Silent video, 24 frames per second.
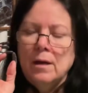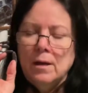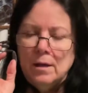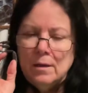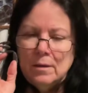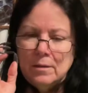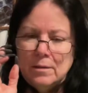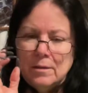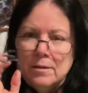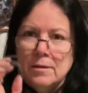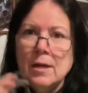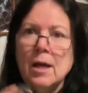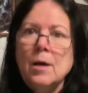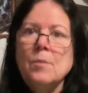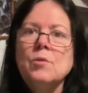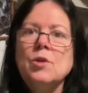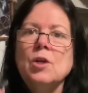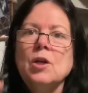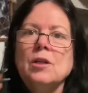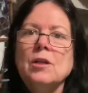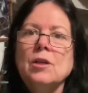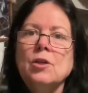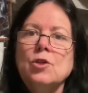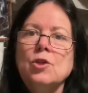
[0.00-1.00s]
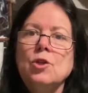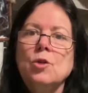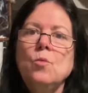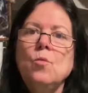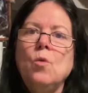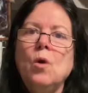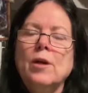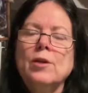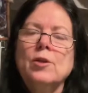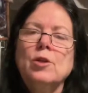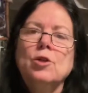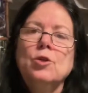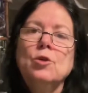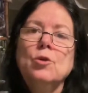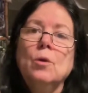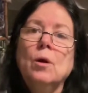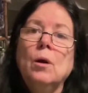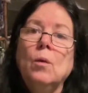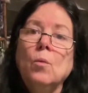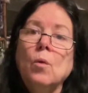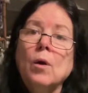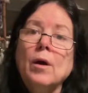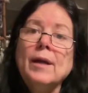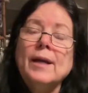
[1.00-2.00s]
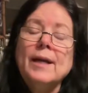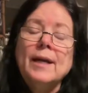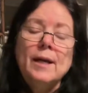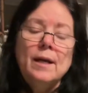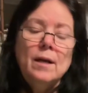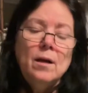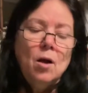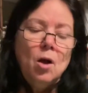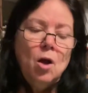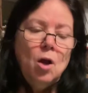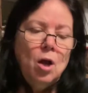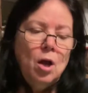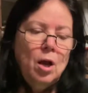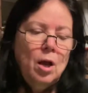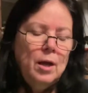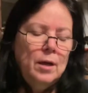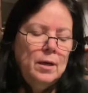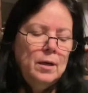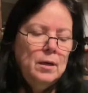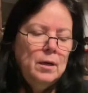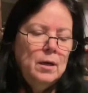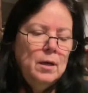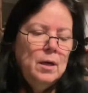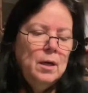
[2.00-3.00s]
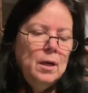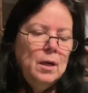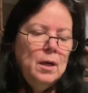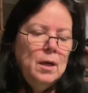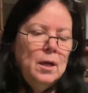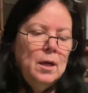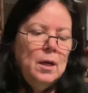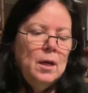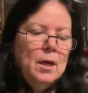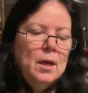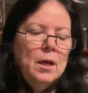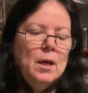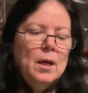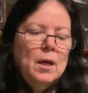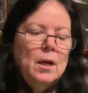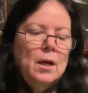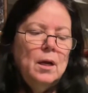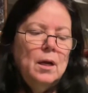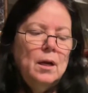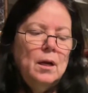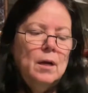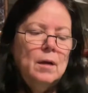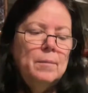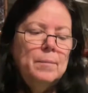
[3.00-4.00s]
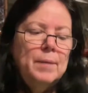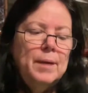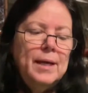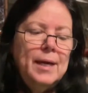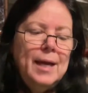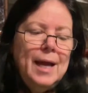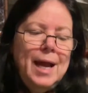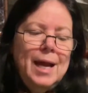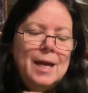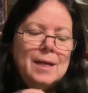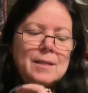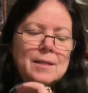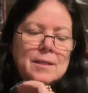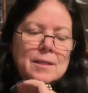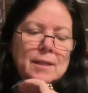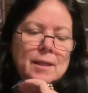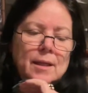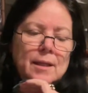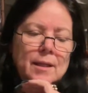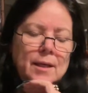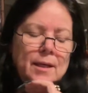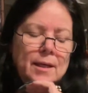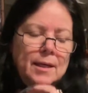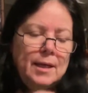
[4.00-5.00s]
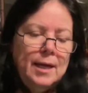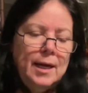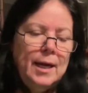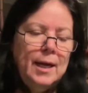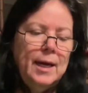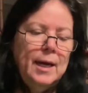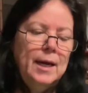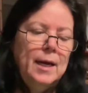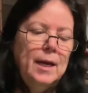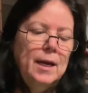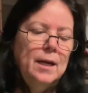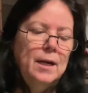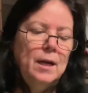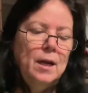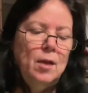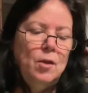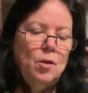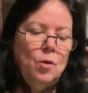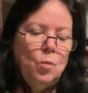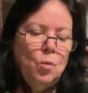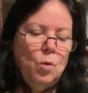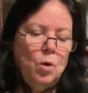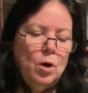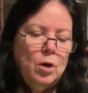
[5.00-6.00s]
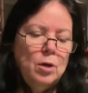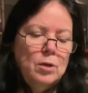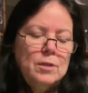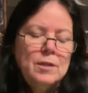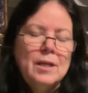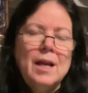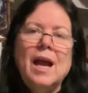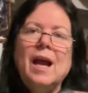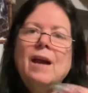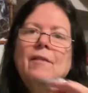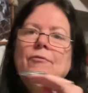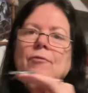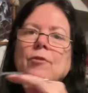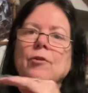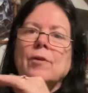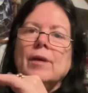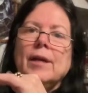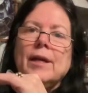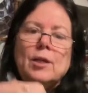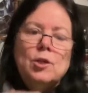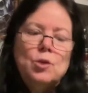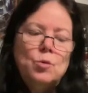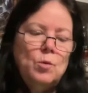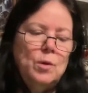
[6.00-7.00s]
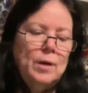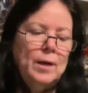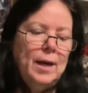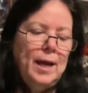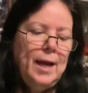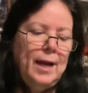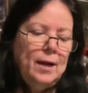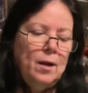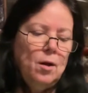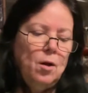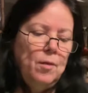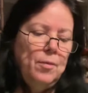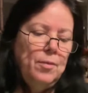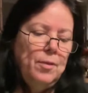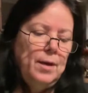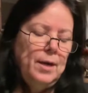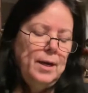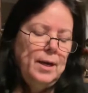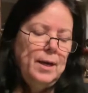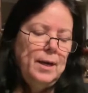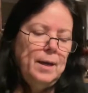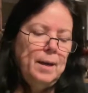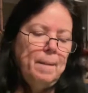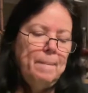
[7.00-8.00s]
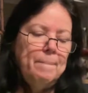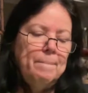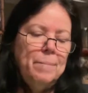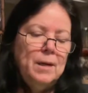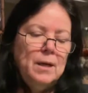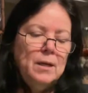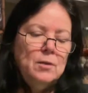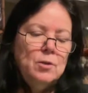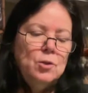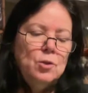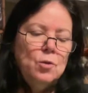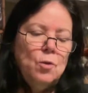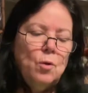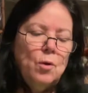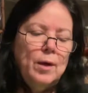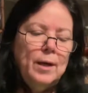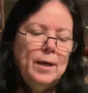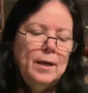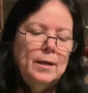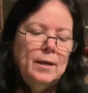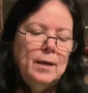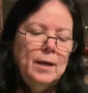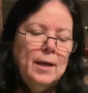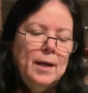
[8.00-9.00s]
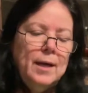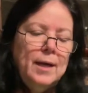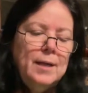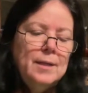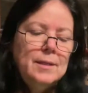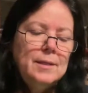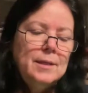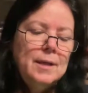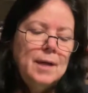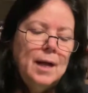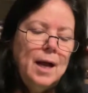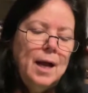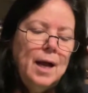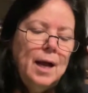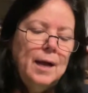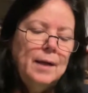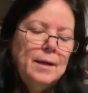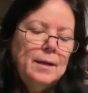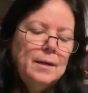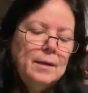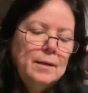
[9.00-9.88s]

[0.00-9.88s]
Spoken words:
subject that you want to do a working on, he has the key. In other words, after each one, like on the benzoin, he's got